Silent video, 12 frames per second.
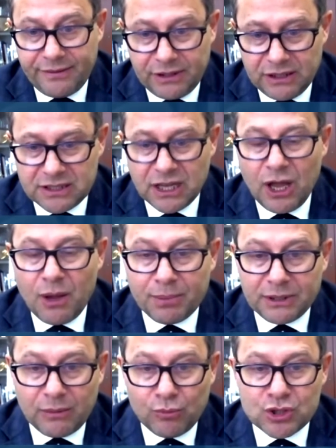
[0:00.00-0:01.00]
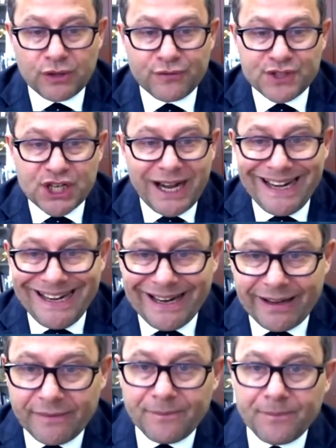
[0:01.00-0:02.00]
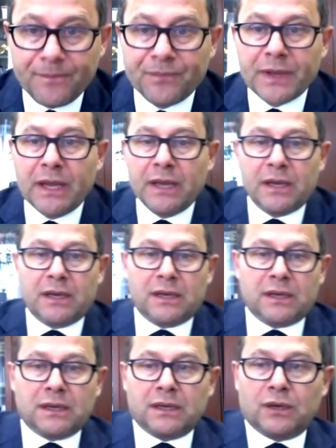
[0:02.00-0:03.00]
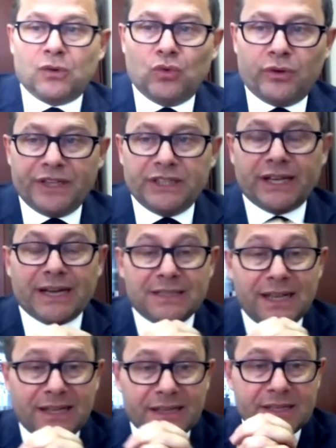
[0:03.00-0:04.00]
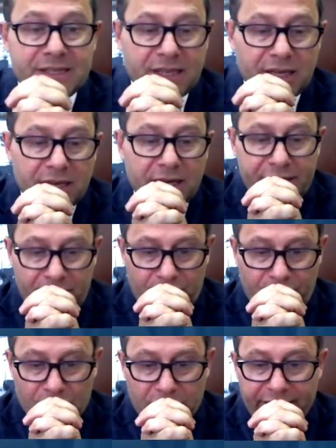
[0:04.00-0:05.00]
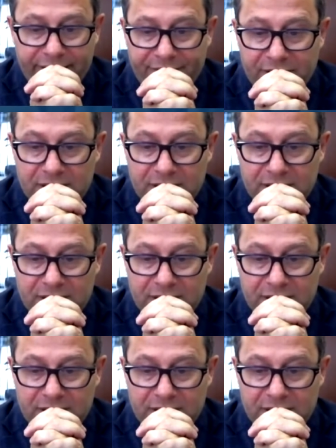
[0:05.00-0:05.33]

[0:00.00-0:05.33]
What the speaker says: So there is no place of real-world evidence here because in the scale of the